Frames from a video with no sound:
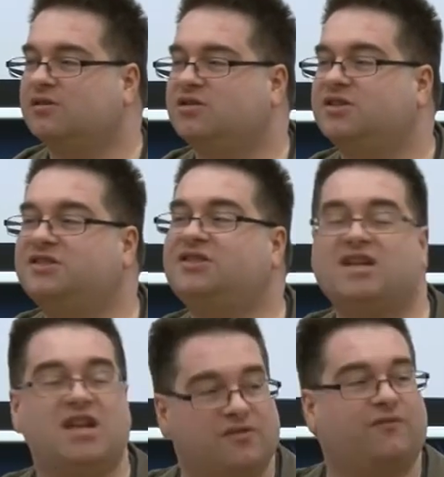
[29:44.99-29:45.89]
to
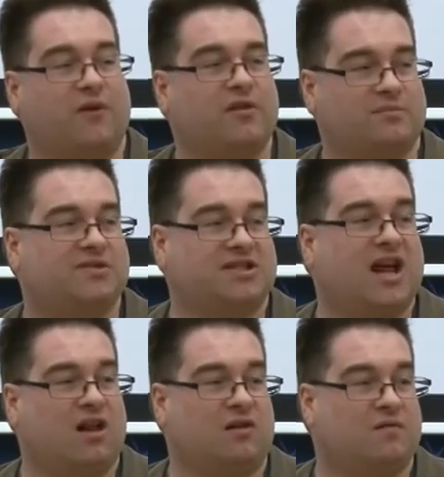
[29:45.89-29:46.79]
see for
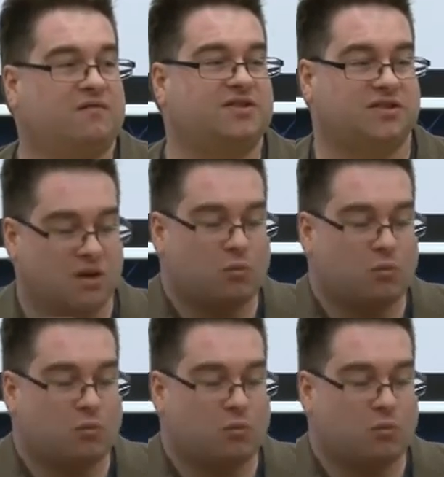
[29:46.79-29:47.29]
themselves